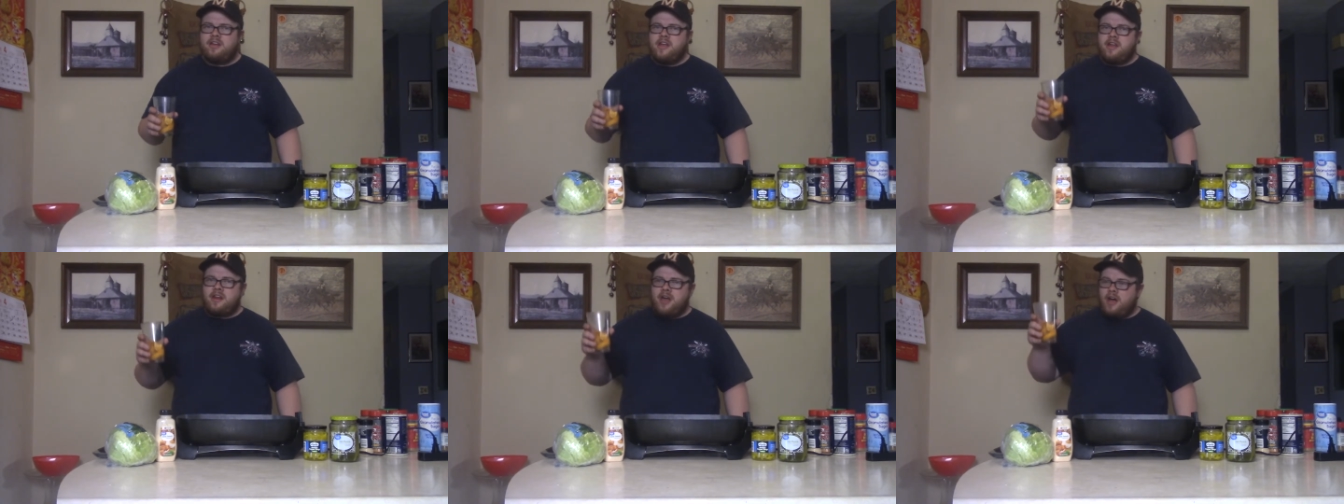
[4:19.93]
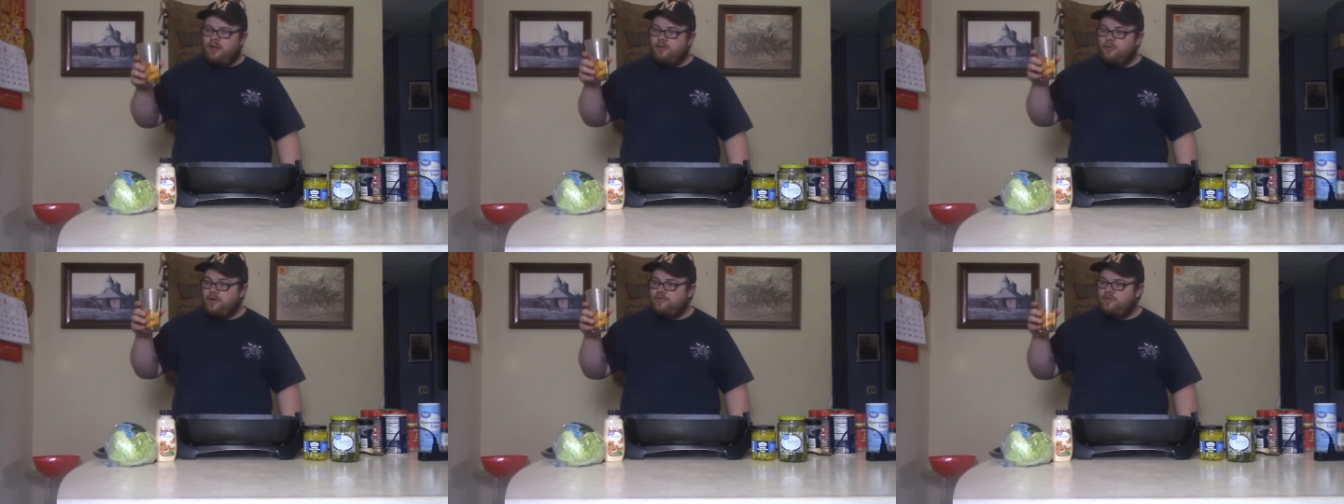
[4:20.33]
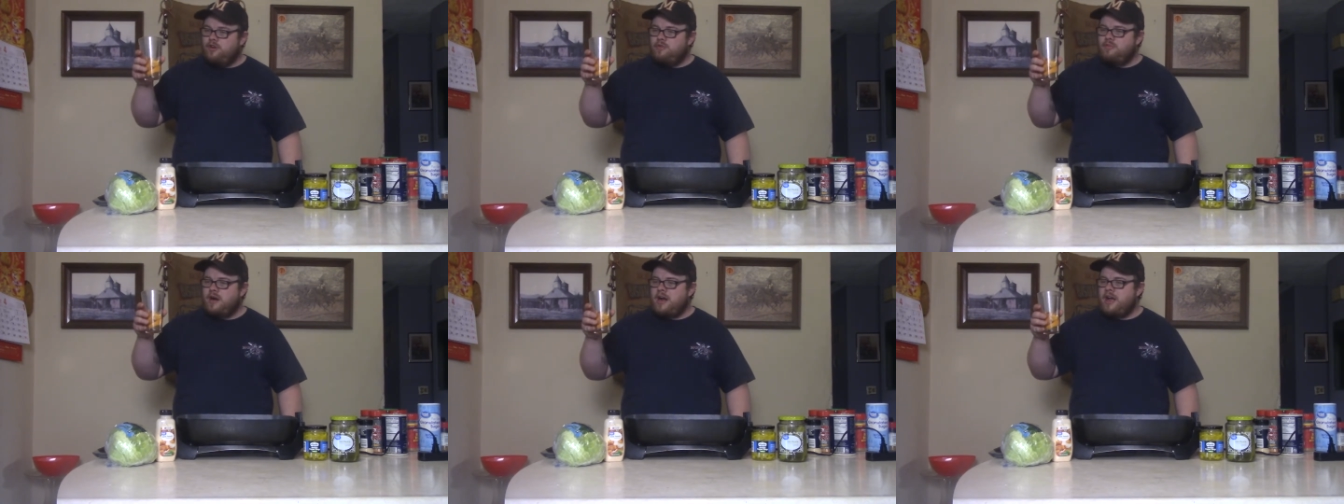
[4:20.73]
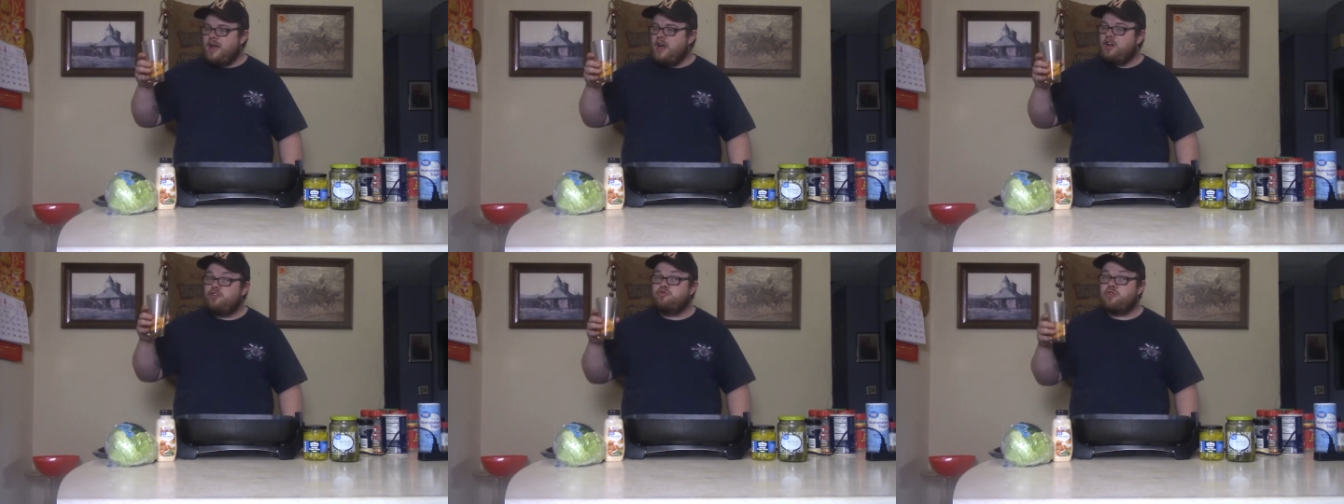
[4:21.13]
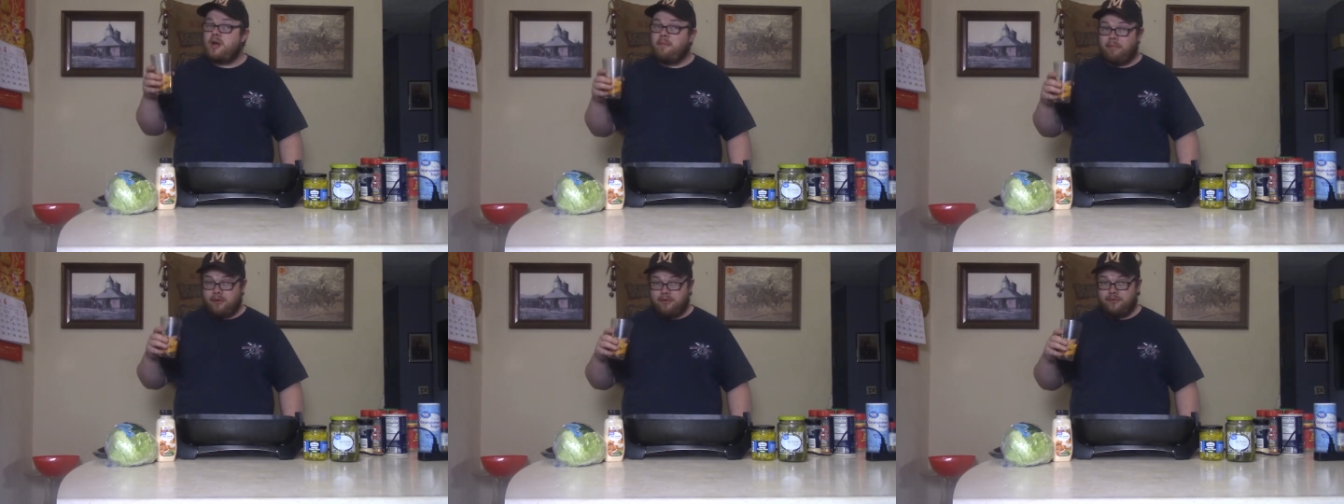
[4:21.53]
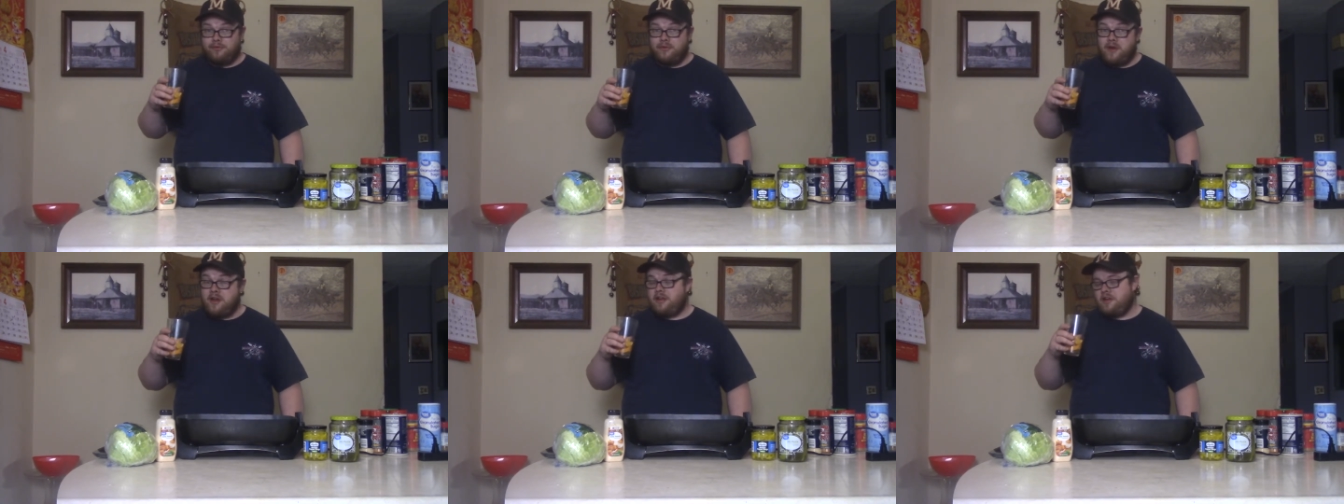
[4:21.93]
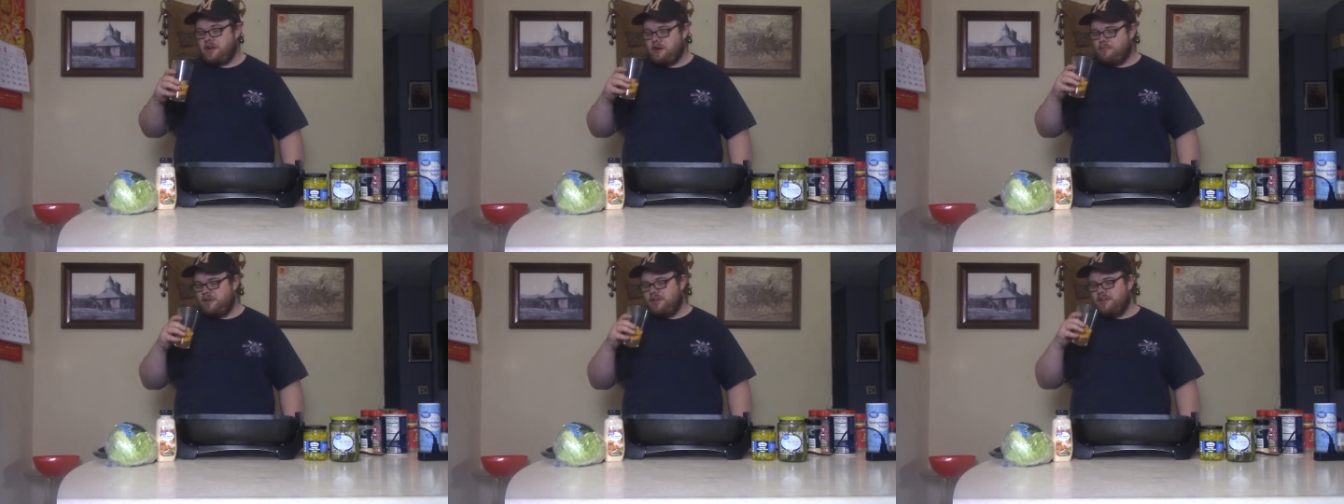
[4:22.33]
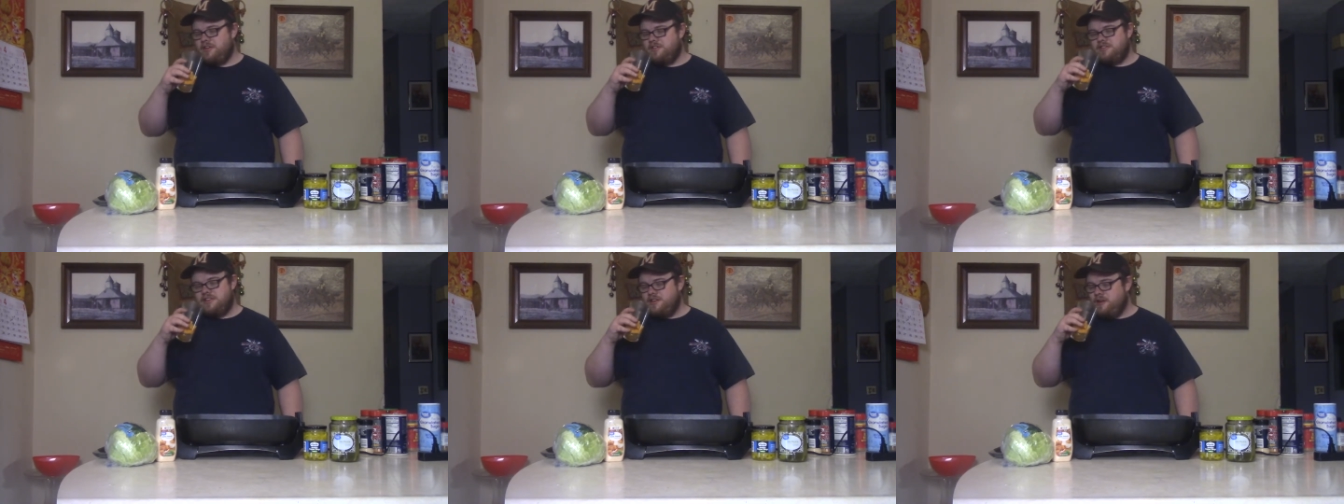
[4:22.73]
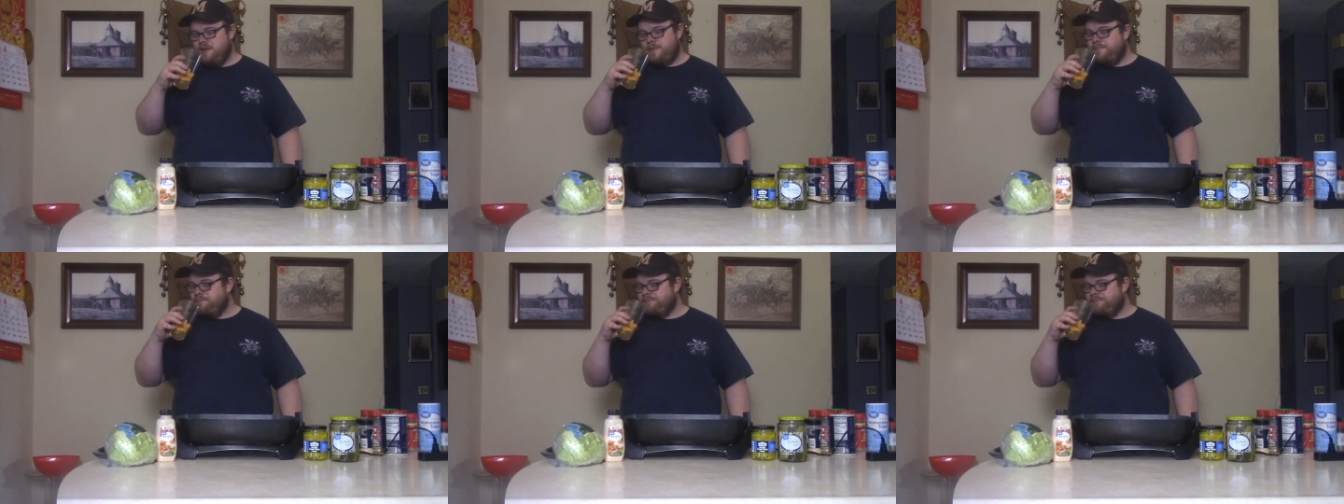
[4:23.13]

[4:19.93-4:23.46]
And I'll refill my tropical drink here because, you know,